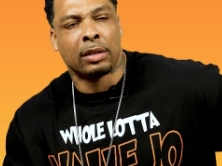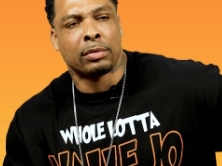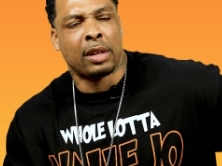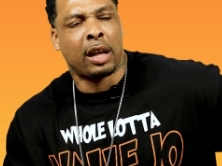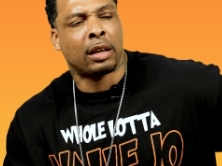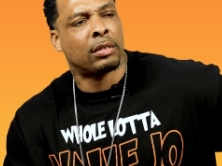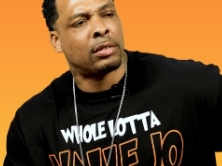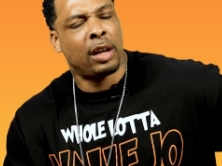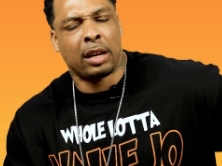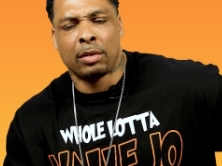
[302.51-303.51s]
And he was
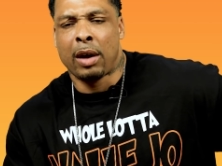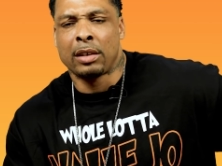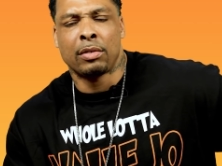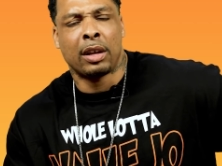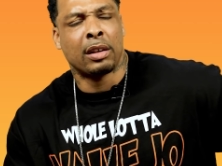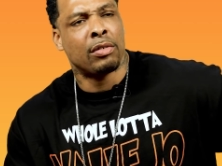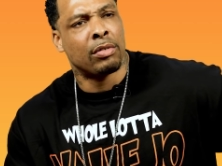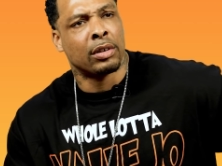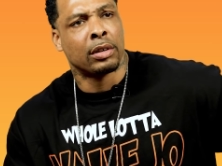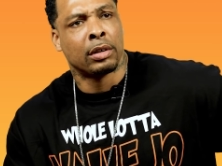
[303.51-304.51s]
like, Cuddy, why you ain't
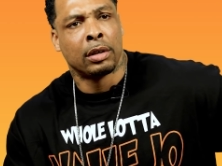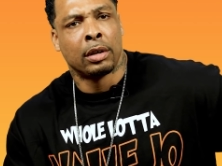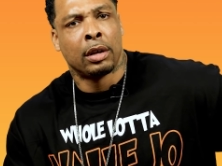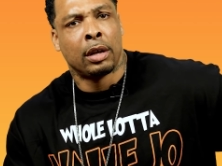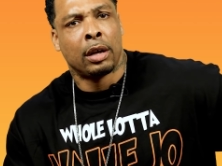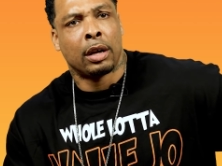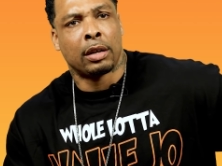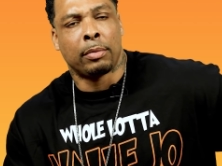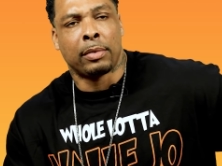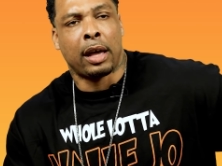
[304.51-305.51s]
going?
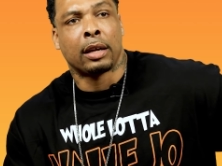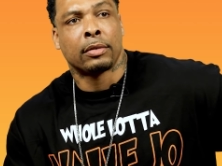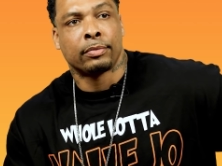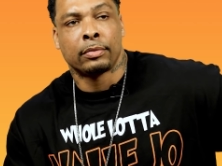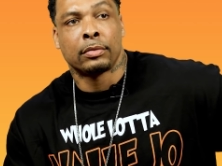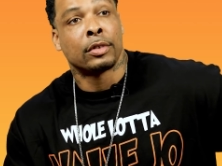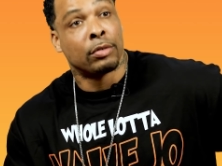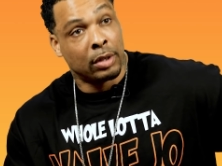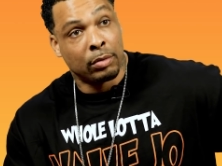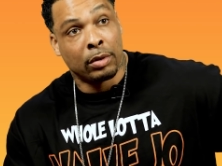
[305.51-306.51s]
And I'm like,
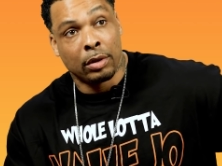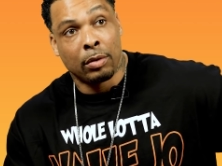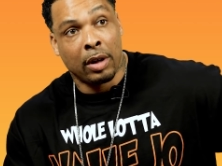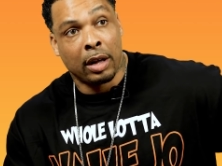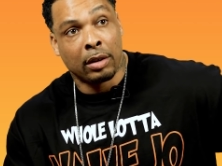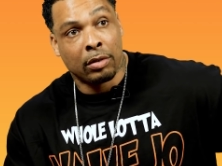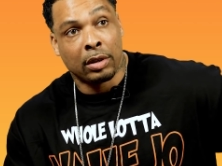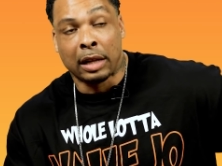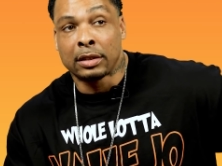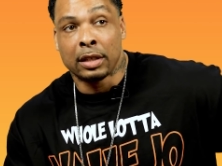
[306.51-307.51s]
you really want to know why I ain't
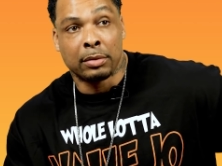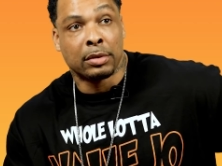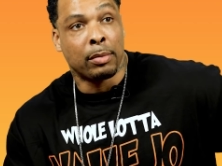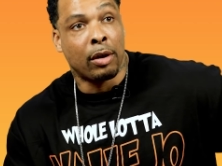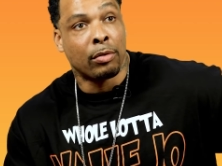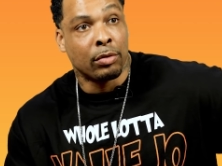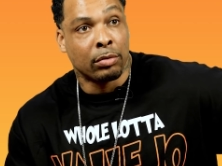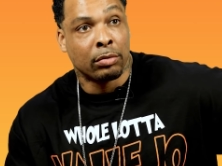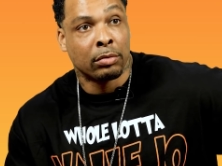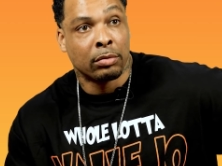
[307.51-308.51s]
going? I took him to my room.
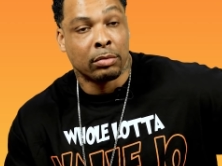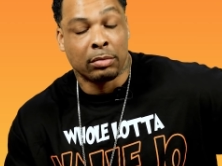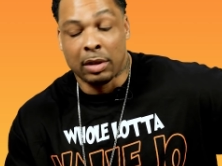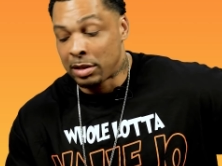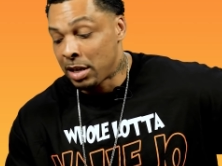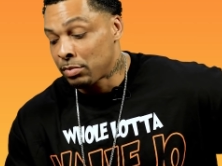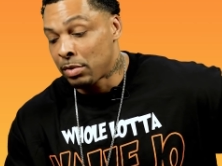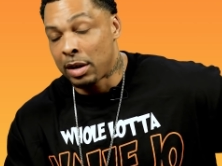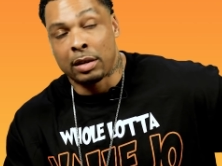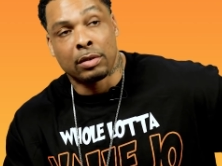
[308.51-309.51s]
Like, that's
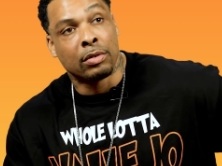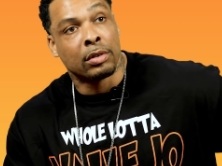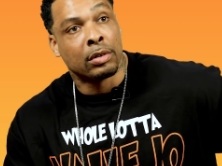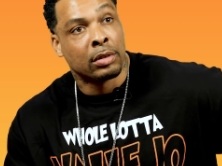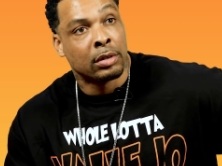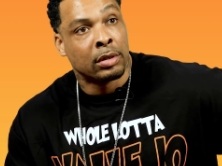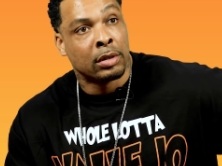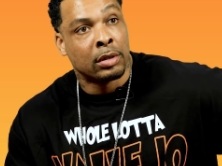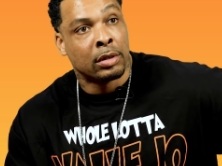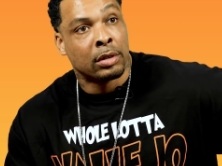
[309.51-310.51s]
why I ain't going. You
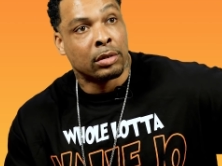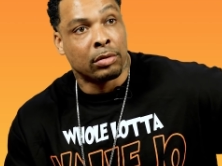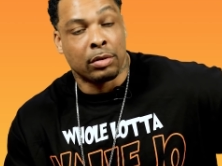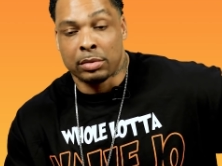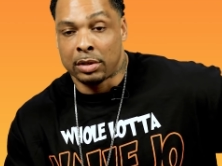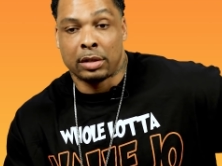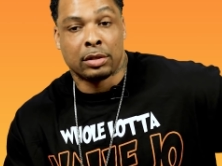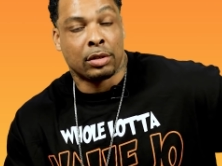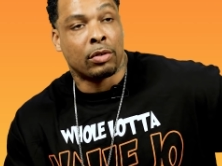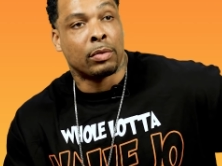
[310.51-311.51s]
know what I'm saying?
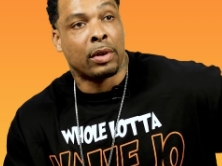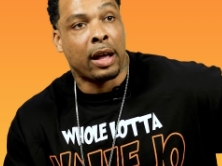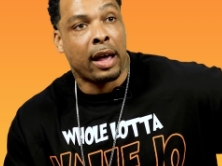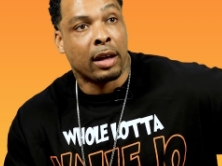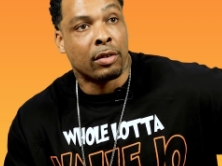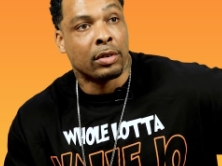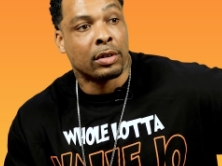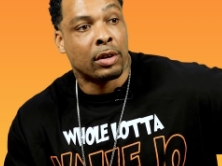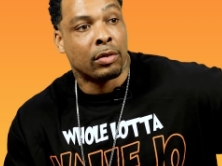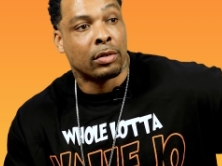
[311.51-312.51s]
Showed him what I had
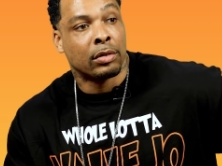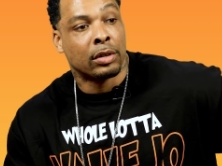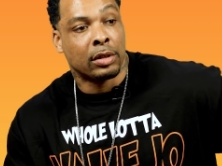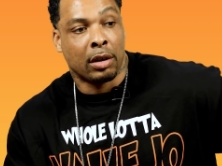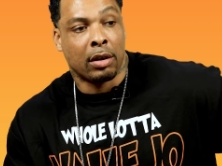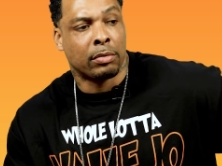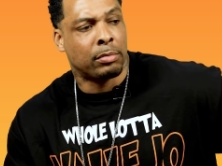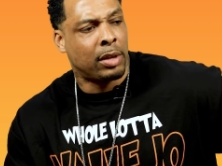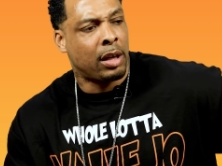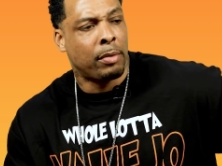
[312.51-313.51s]
going on. He like,
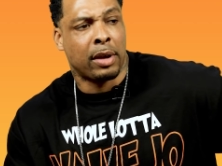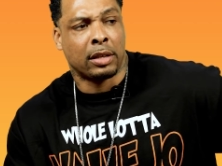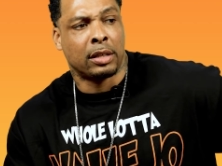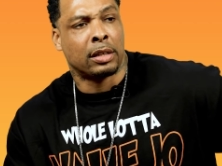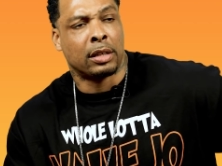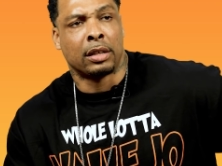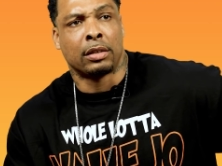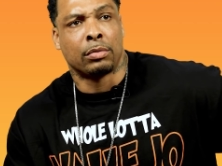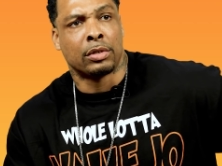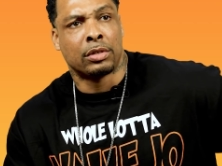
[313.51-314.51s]
oh, man, I might need to get
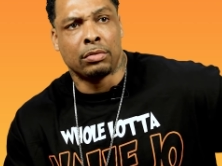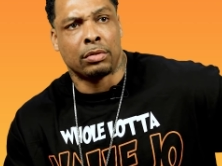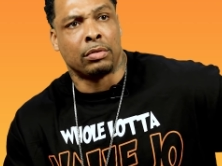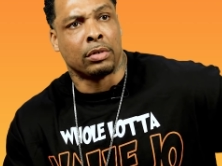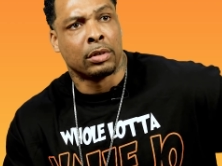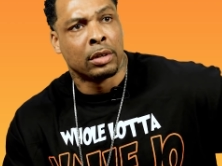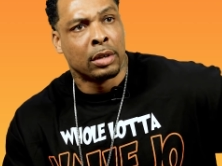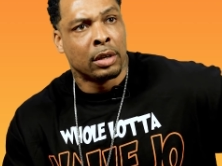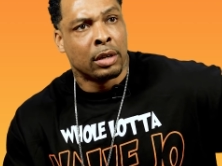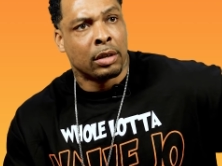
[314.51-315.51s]
into what you doing,
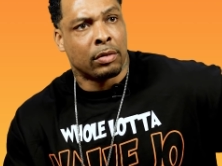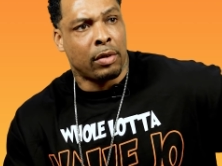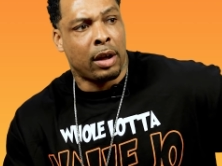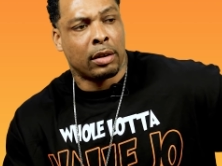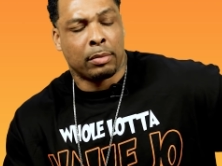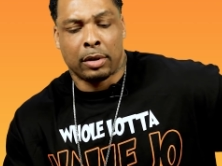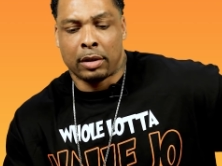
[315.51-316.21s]
right?